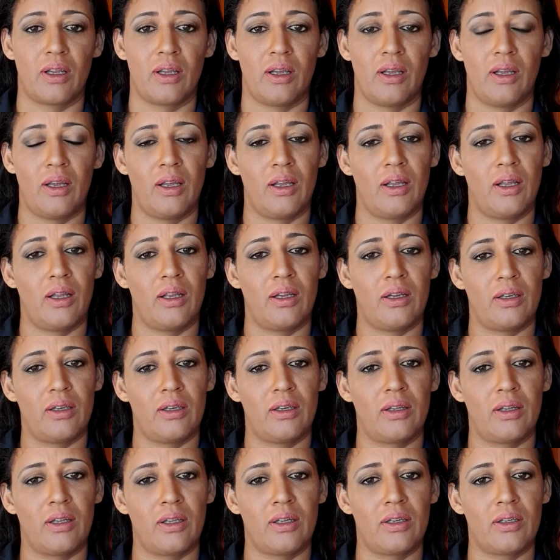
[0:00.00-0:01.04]

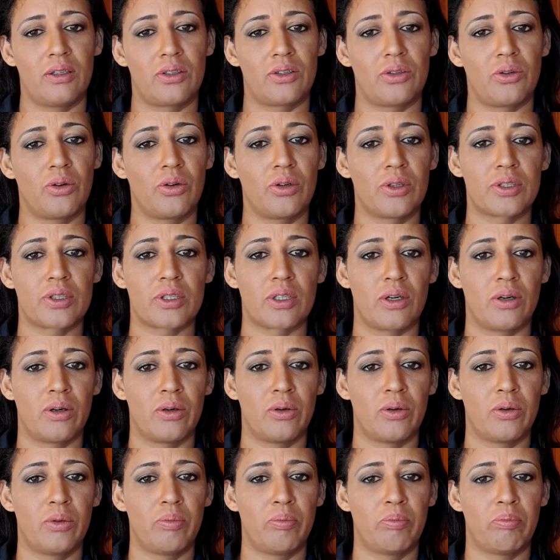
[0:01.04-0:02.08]
And then she
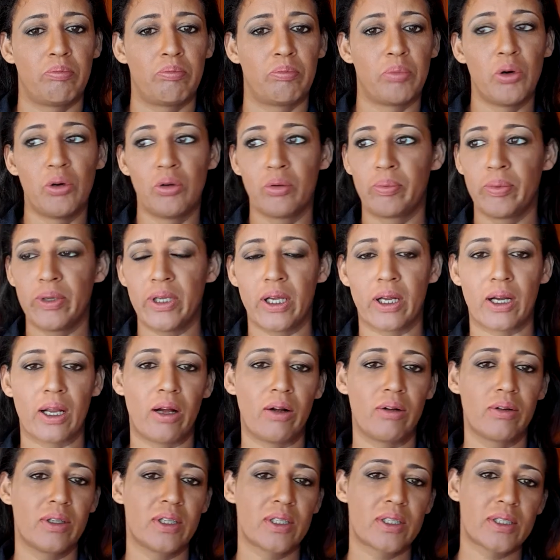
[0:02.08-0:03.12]
also pulled me
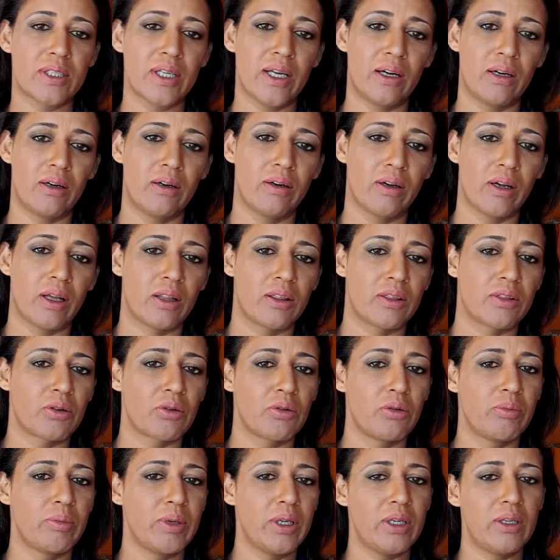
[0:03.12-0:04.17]
around the cell and
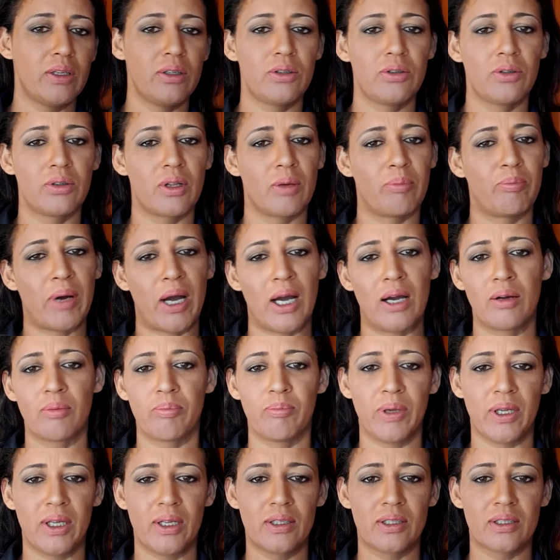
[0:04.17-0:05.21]
threw me into the bunk
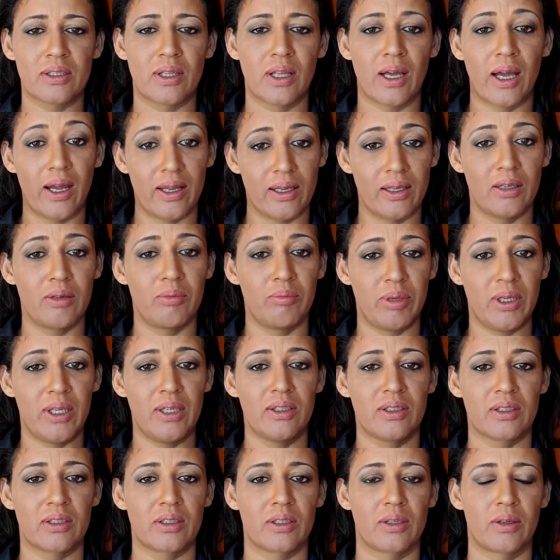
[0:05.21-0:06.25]
beds, the iron
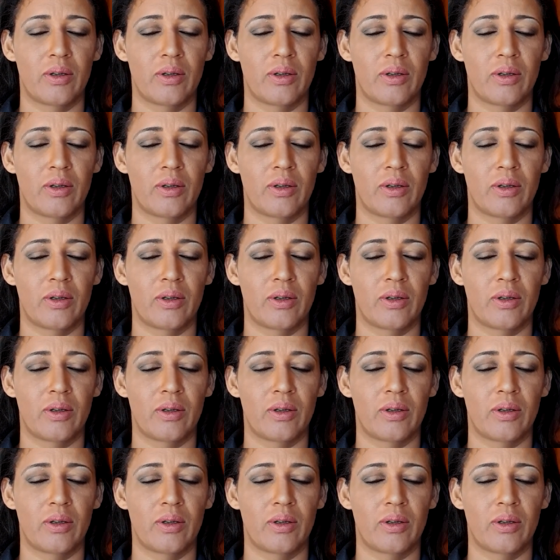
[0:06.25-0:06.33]
beds.